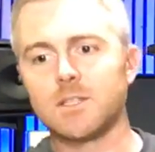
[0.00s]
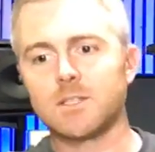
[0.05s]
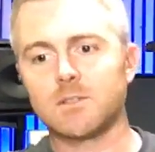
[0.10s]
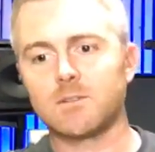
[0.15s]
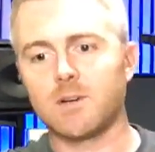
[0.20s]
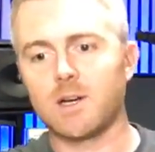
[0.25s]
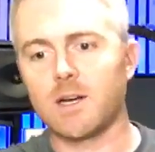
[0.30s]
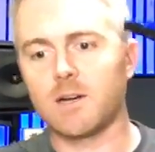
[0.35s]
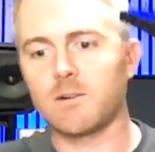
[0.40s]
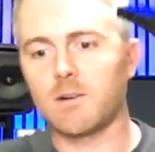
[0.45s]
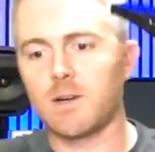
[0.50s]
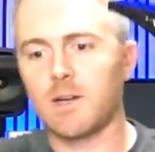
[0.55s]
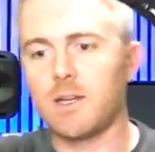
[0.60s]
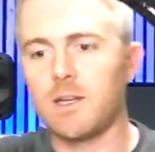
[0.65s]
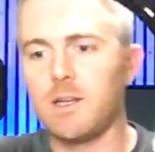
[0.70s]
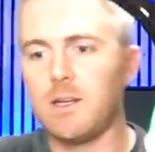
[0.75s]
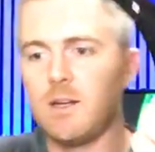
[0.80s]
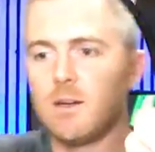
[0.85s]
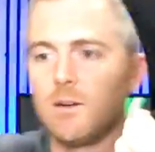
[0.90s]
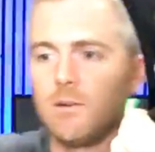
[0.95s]
crack right
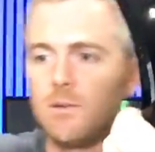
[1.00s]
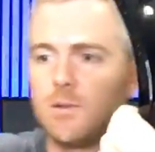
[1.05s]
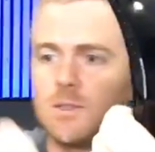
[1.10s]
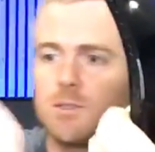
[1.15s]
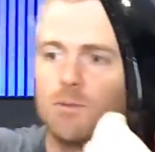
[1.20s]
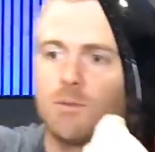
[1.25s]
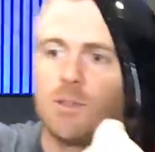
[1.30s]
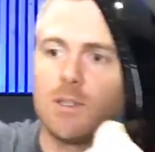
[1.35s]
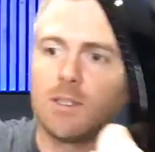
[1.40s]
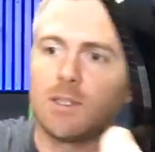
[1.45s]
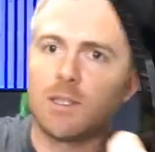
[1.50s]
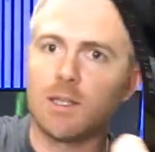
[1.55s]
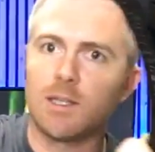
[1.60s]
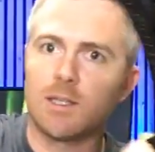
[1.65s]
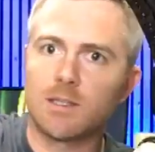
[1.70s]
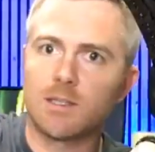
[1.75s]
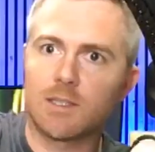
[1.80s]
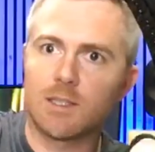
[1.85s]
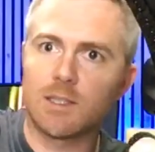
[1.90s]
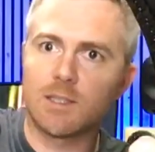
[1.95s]
here, which really kind
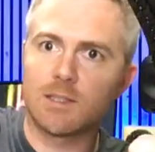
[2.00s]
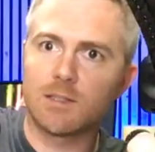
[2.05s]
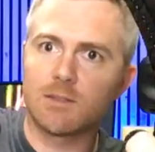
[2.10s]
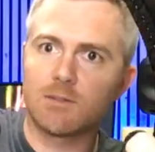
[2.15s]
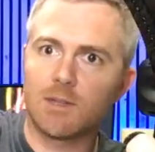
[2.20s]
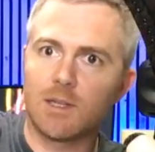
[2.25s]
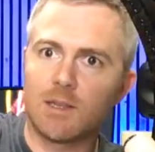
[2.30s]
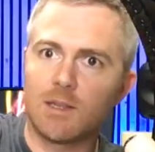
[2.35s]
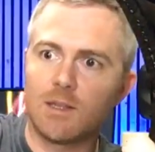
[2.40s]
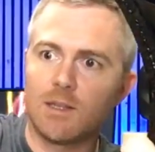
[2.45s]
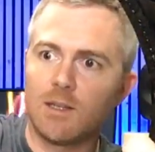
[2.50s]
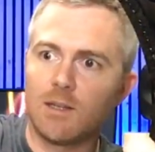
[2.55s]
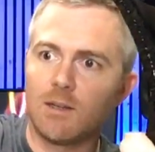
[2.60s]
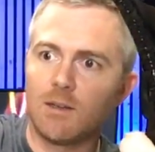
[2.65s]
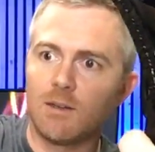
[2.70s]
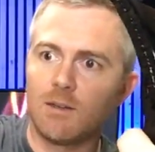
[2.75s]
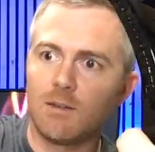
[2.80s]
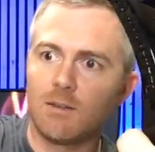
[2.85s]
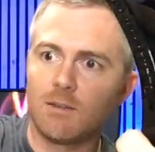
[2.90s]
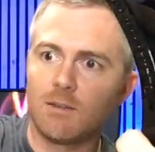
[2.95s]
of stinks right there.